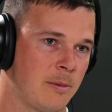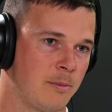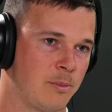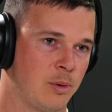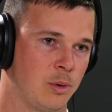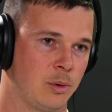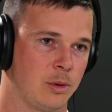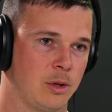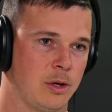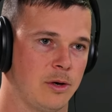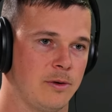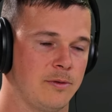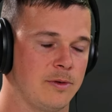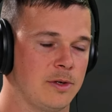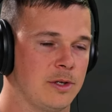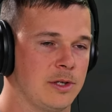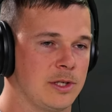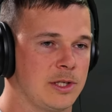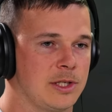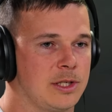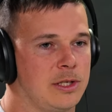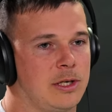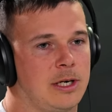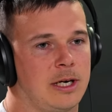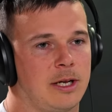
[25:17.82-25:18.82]
pull over to the
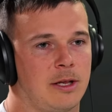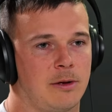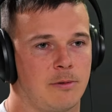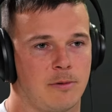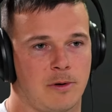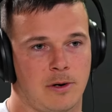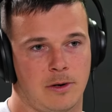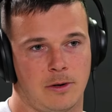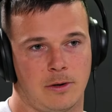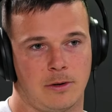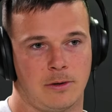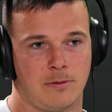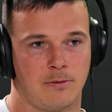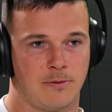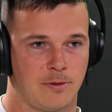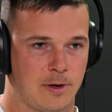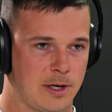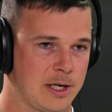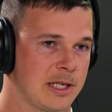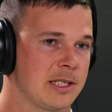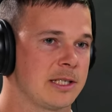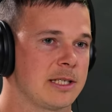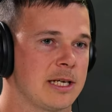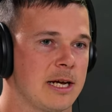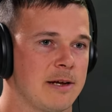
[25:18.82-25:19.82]
side of the road and
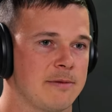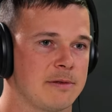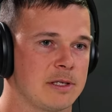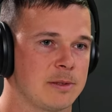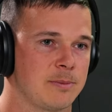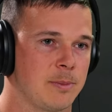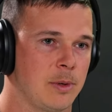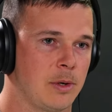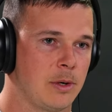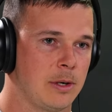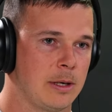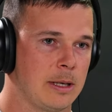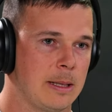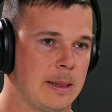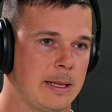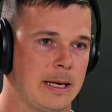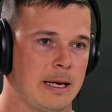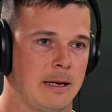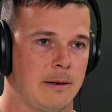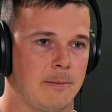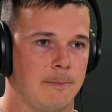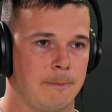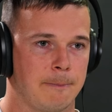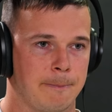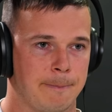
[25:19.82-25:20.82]
find a safe spot and
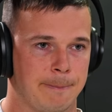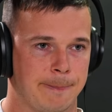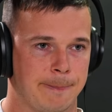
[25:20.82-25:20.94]
then